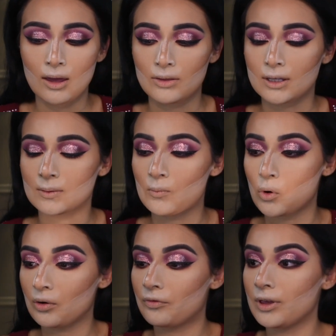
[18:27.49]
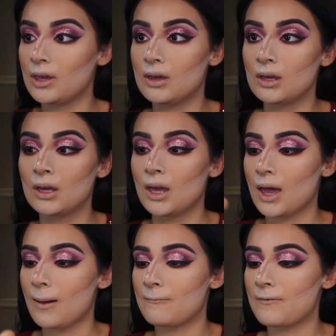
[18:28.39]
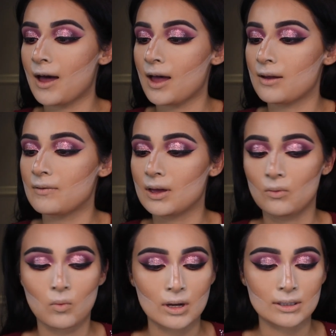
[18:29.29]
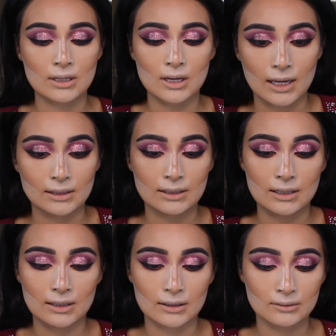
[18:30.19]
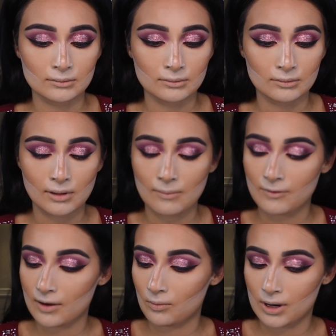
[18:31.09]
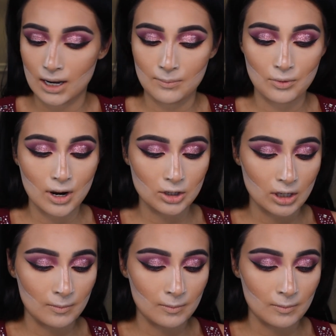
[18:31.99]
this Morphe M5 118 M518 brush.